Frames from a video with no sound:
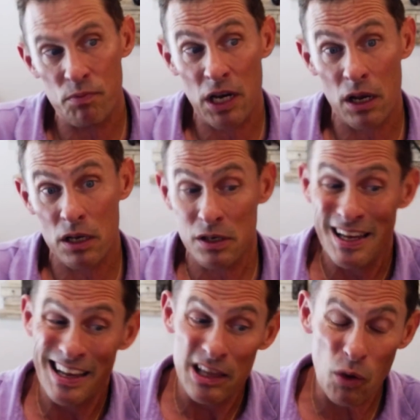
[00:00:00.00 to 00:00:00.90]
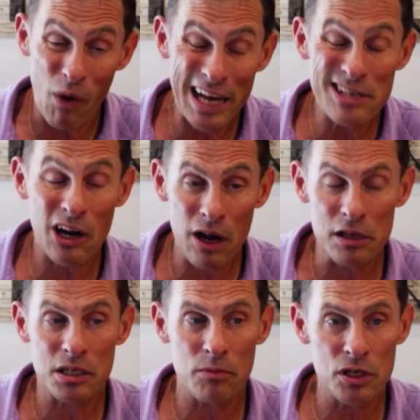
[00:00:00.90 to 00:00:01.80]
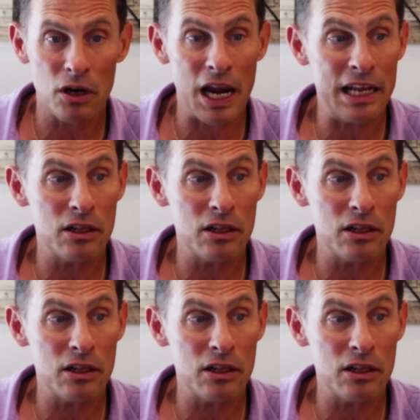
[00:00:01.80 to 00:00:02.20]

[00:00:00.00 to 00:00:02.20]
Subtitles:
because the ways our customers are getting